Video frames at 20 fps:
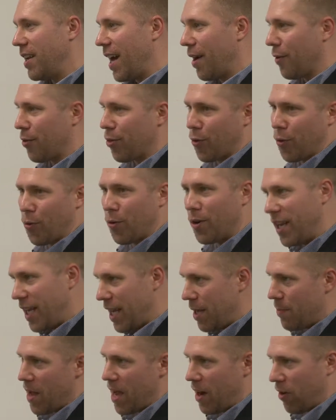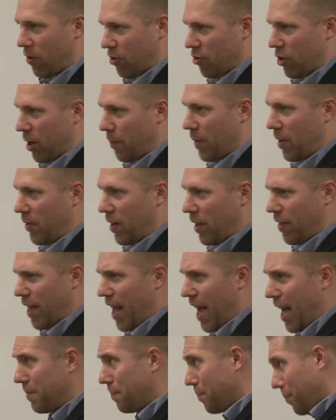out through an email or something like
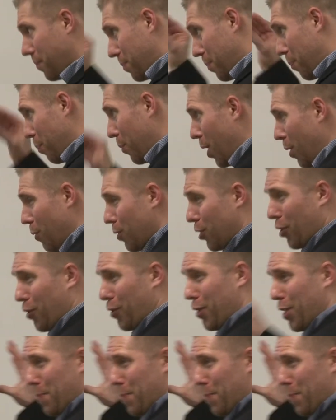that, which are a little